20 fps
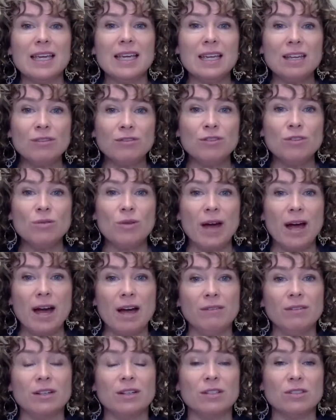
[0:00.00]
If you
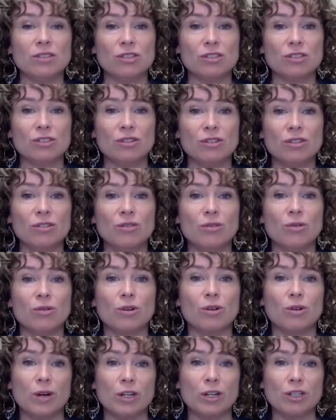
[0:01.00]
have a concern or
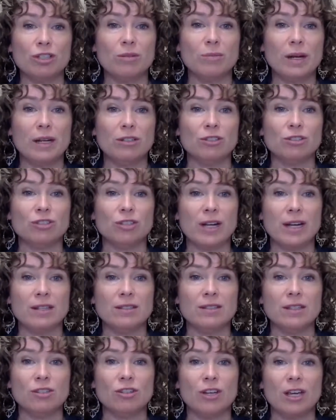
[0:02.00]
question about your
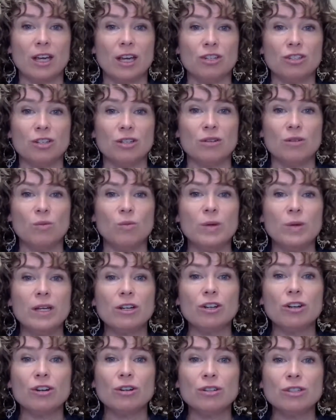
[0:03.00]
child's education, we
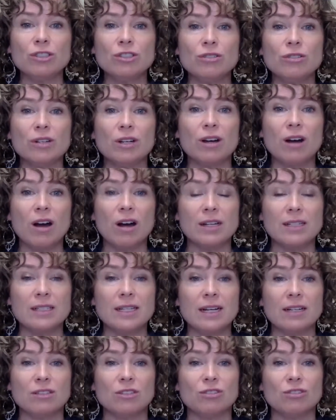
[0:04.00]
encourage you to
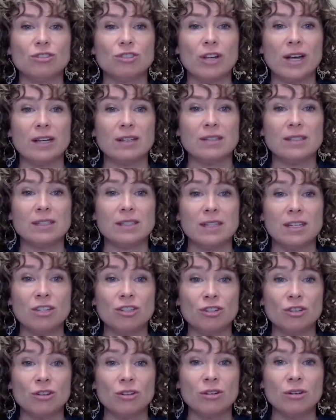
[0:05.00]
contact your child's
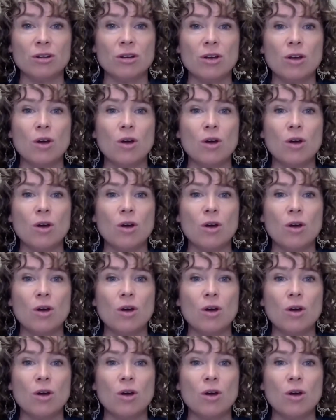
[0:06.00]
teacher